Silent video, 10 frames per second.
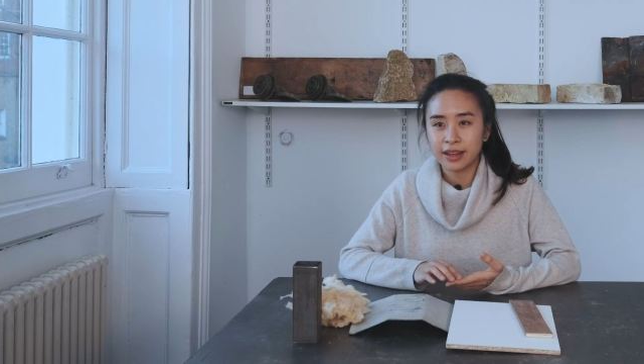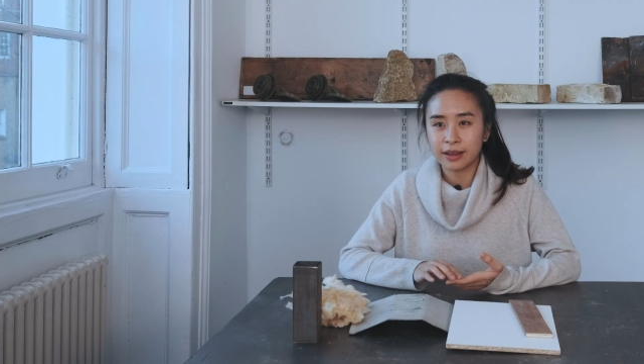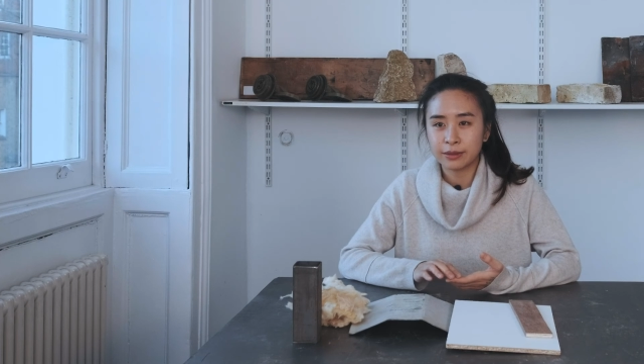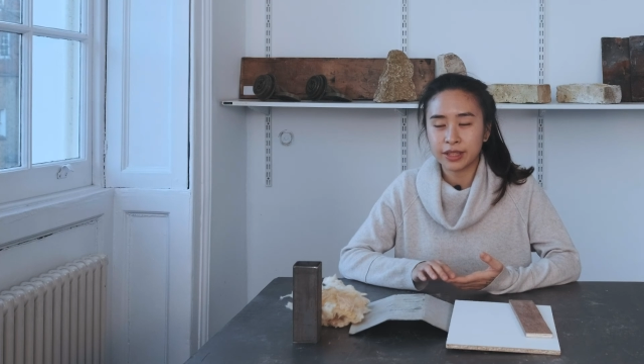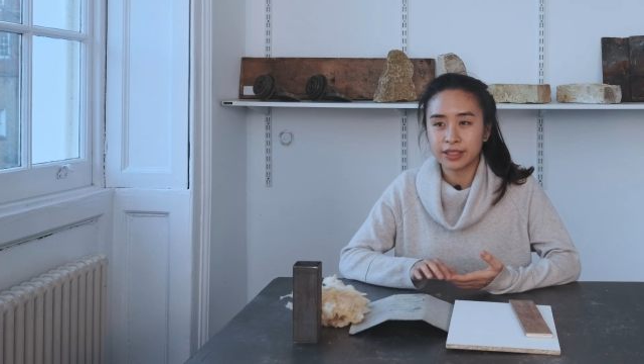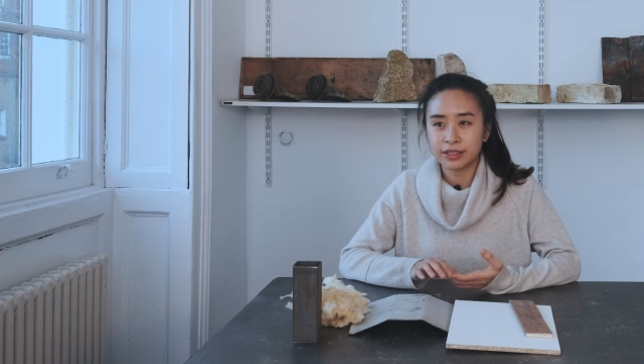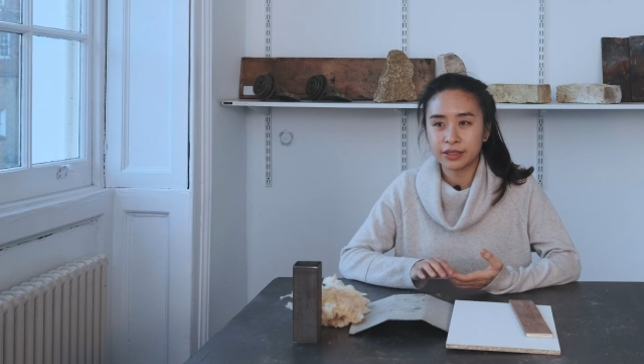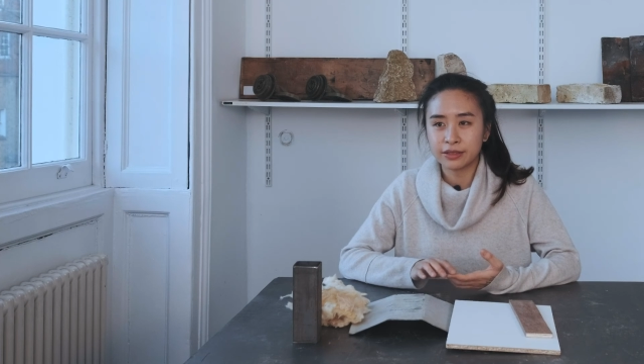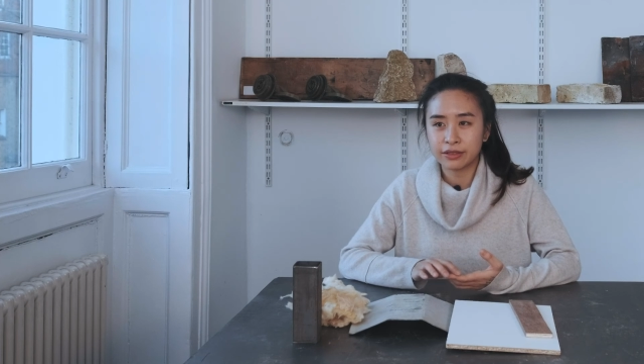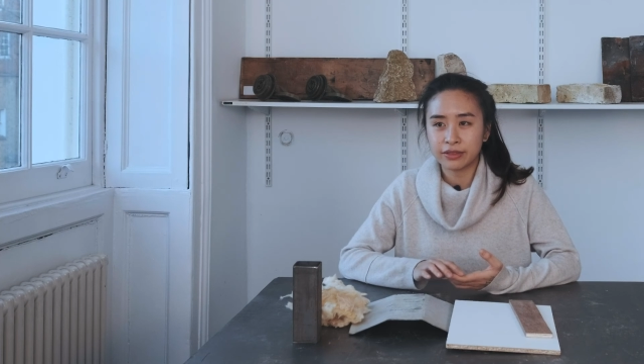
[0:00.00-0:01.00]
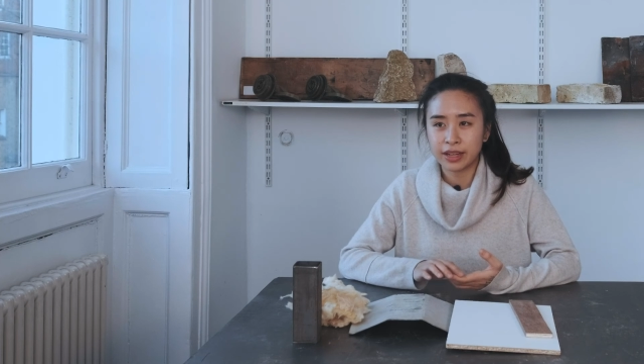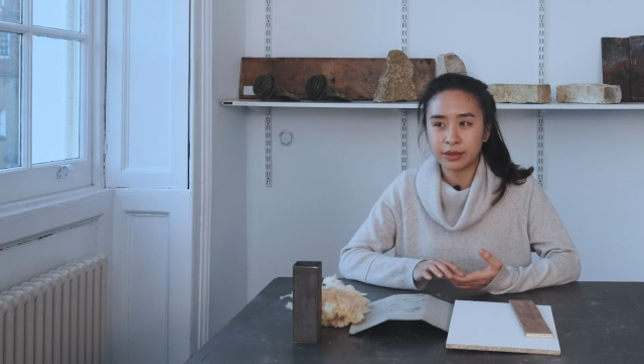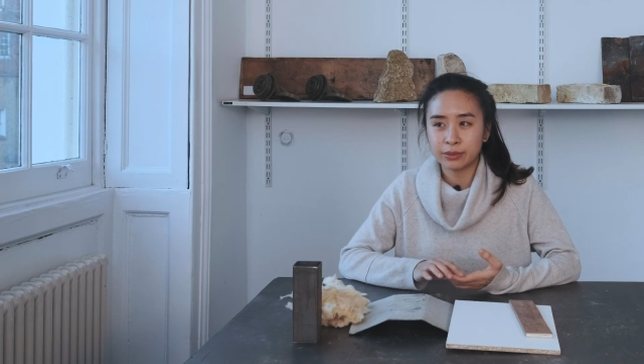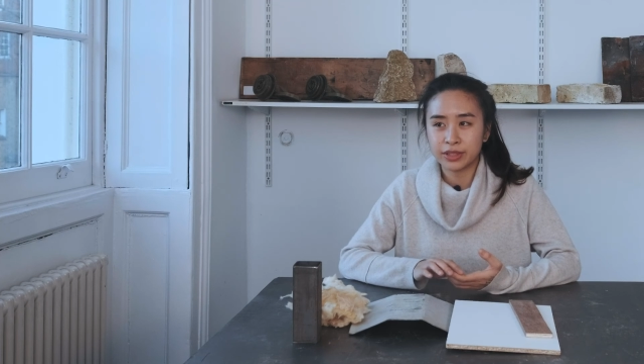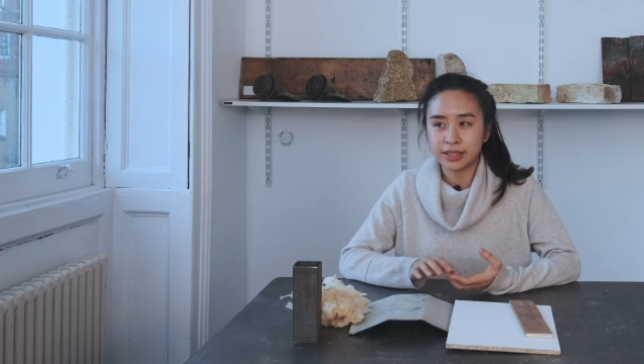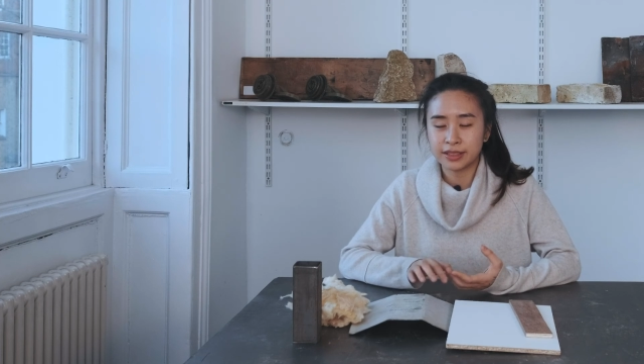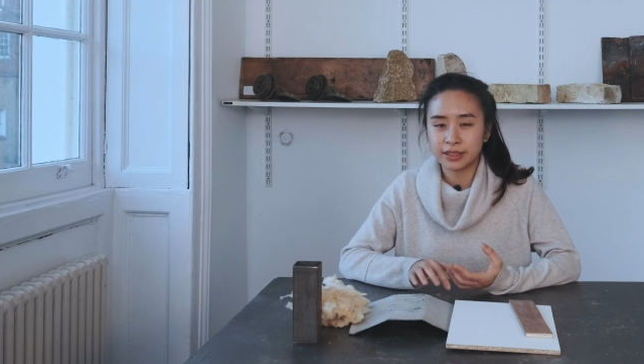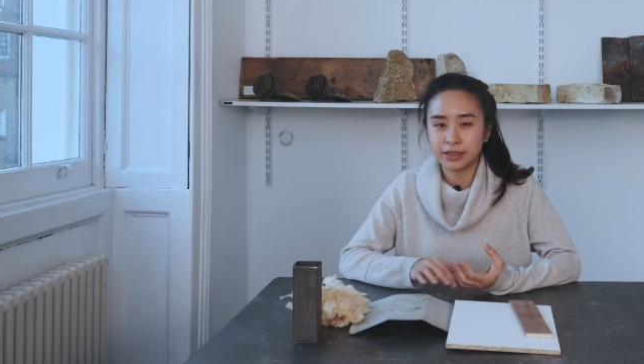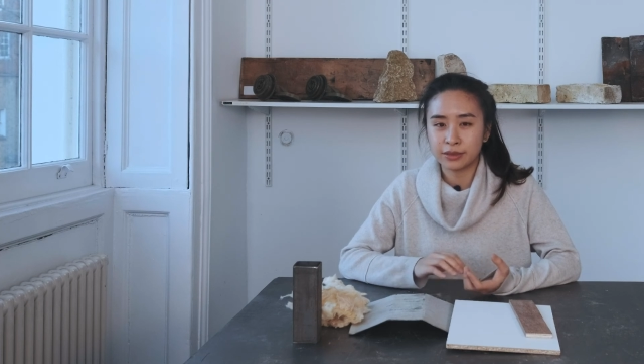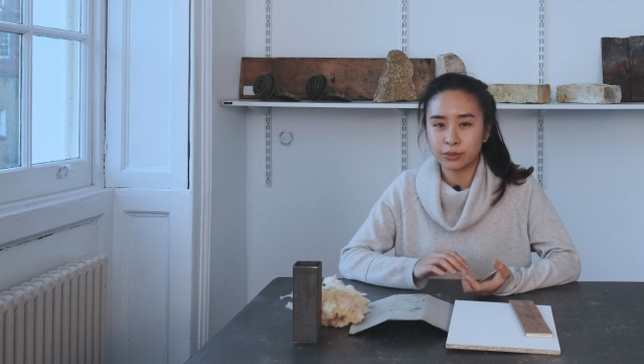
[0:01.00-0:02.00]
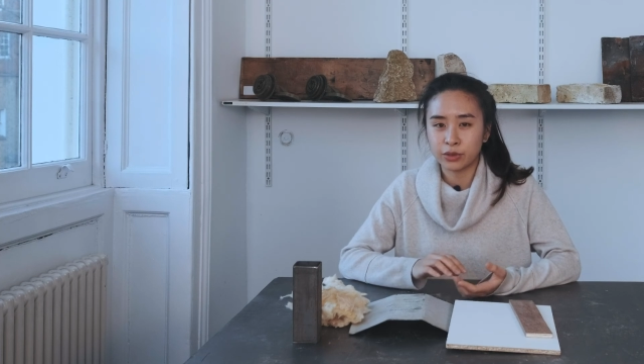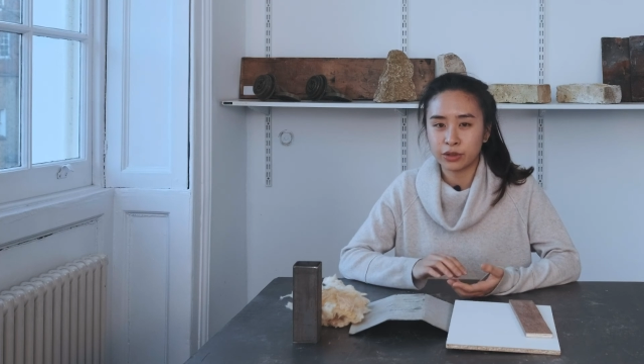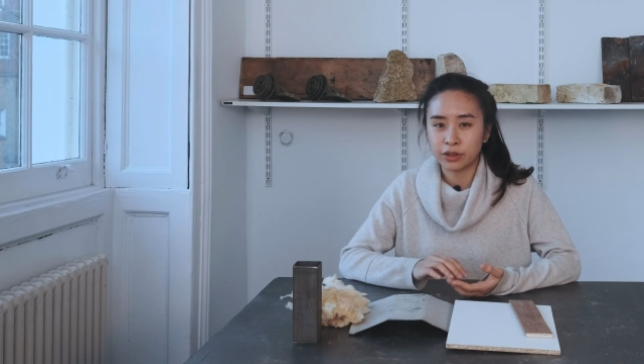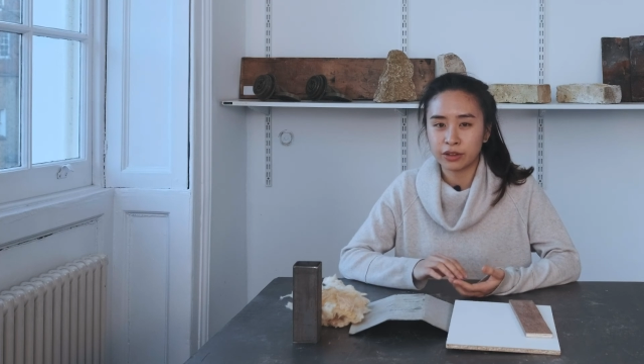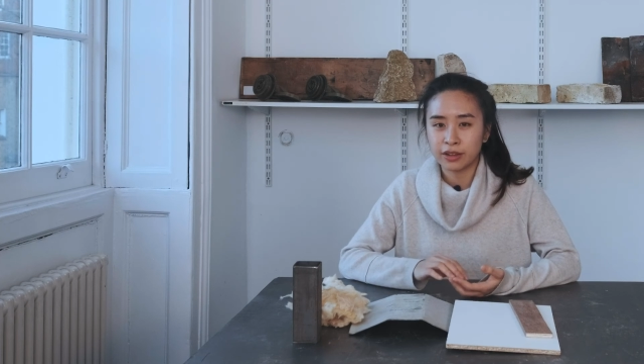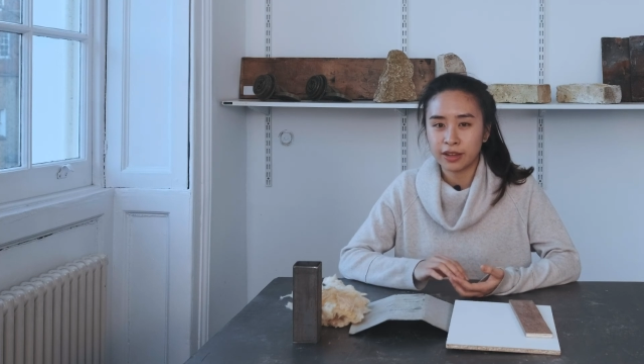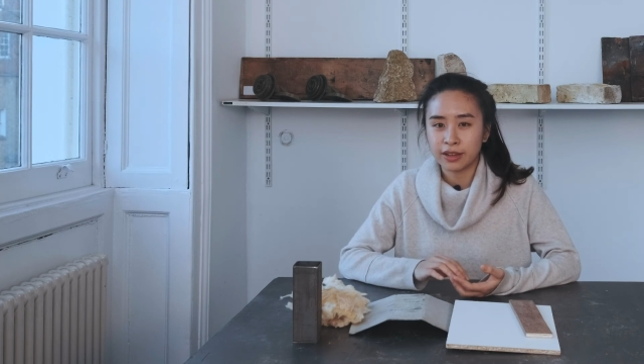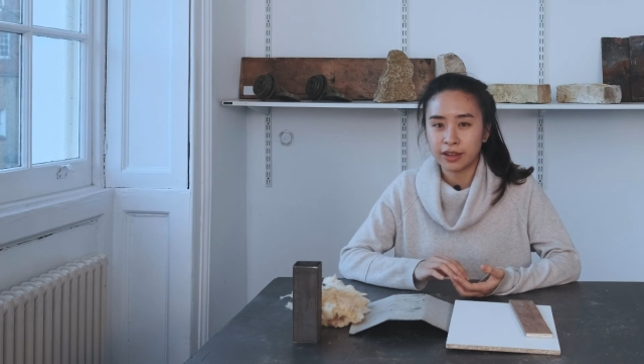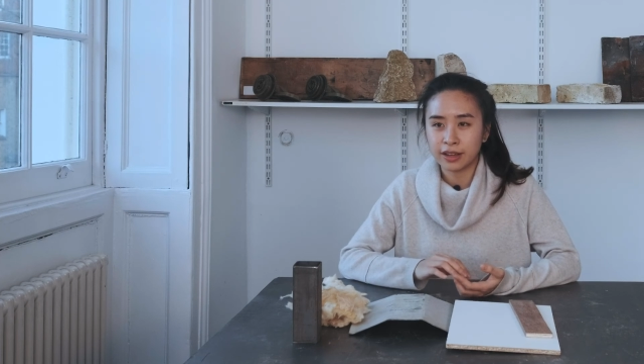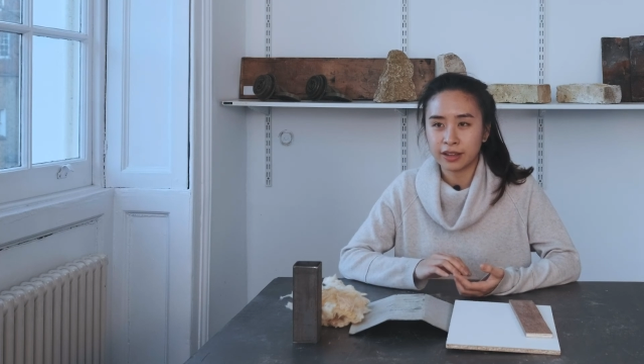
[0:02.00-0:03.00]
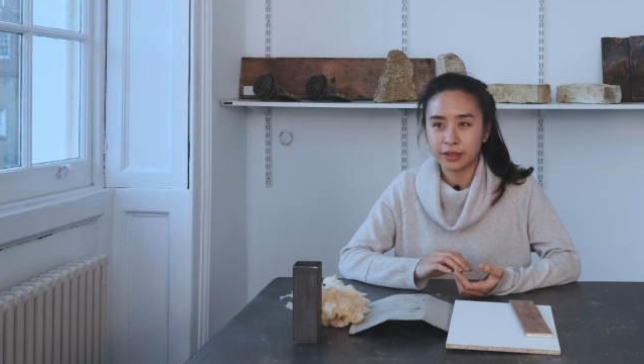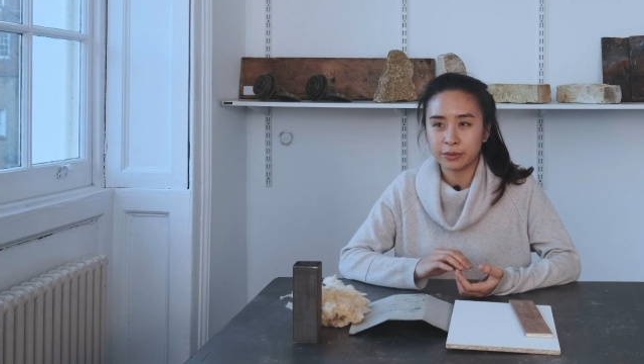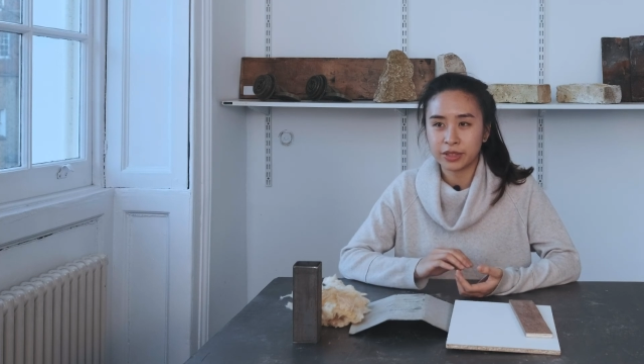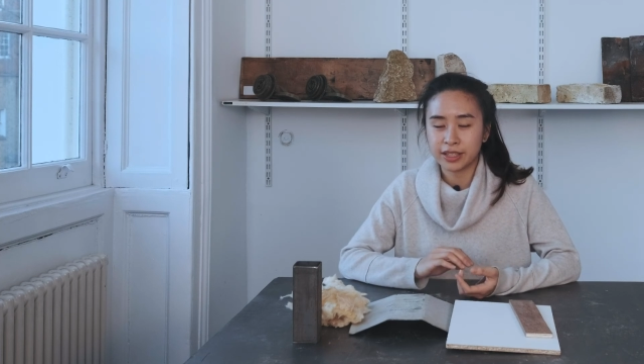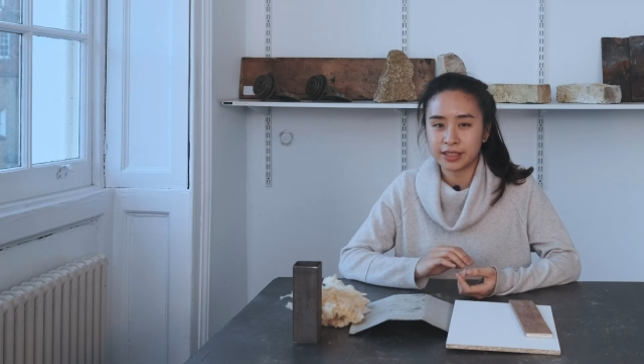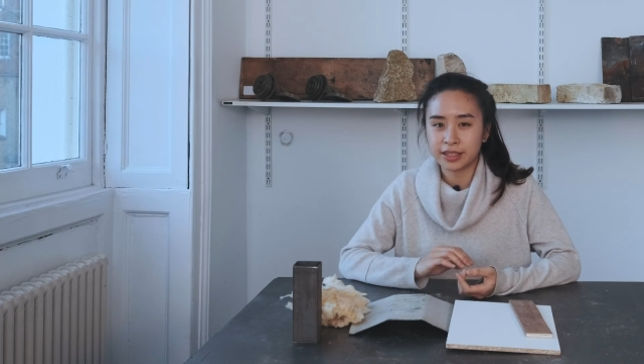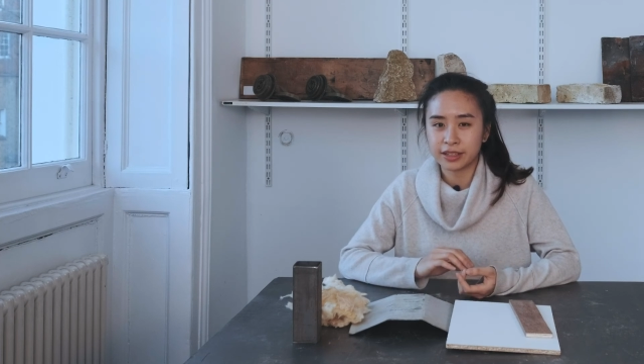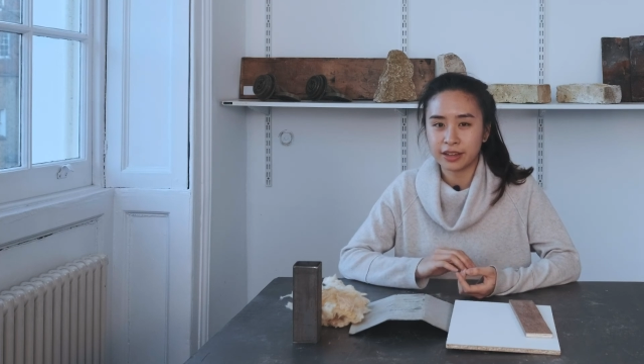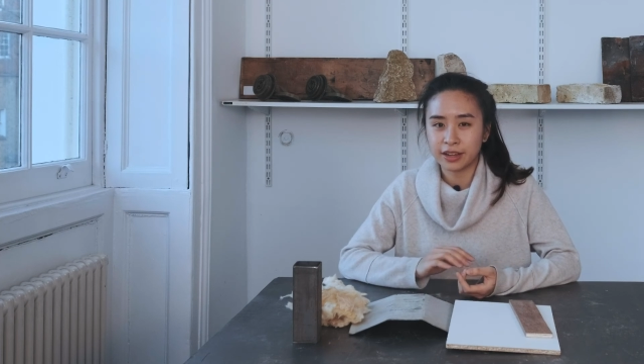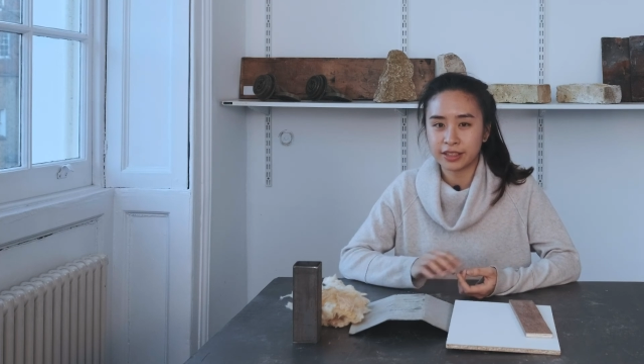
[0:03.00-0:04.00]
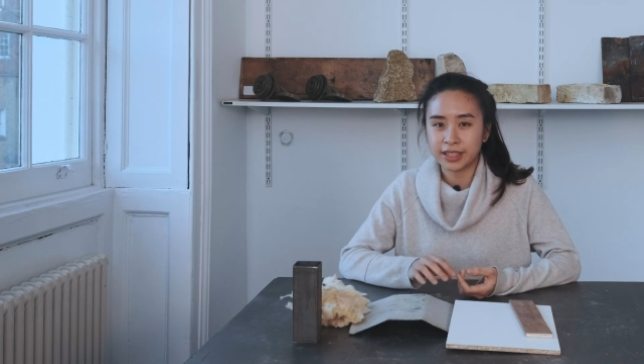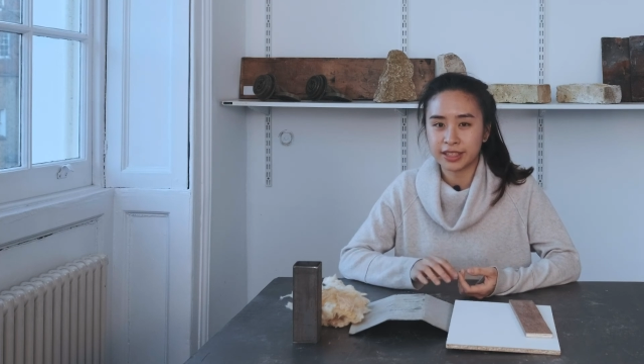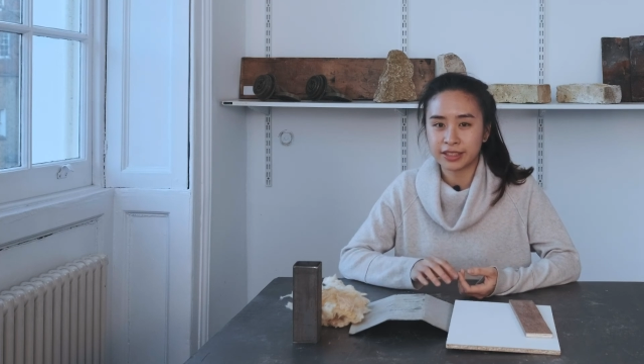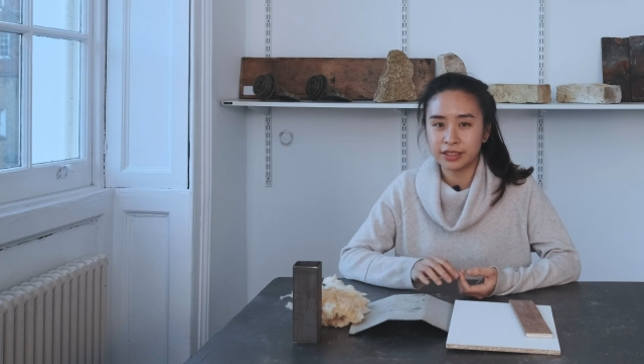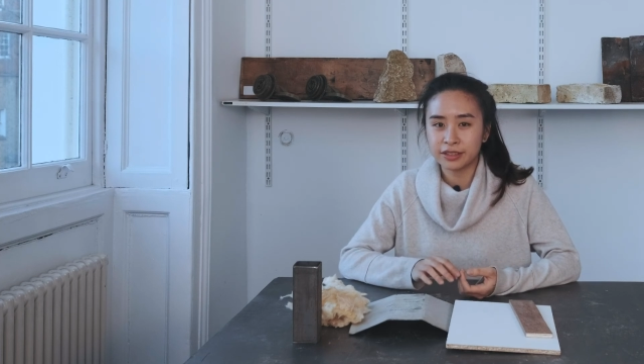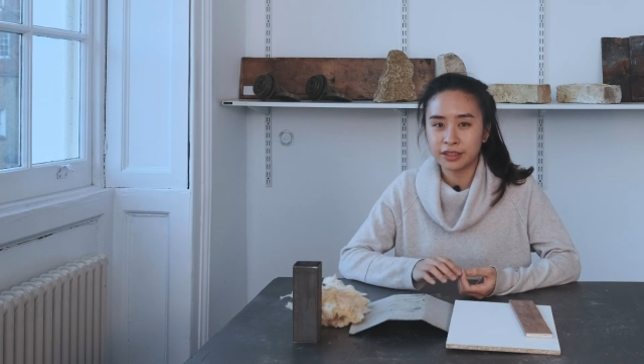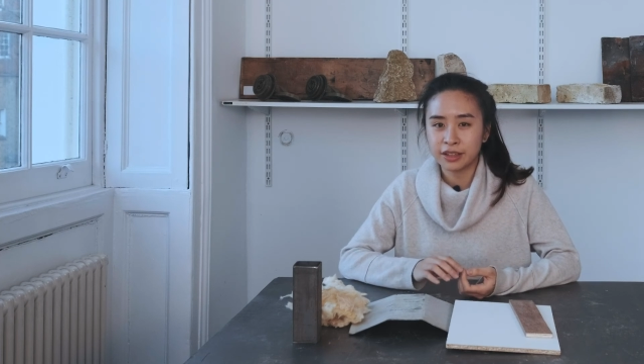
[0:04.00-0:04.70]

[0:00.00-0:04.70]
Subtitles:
whether to develop this into a more humanistic architecture,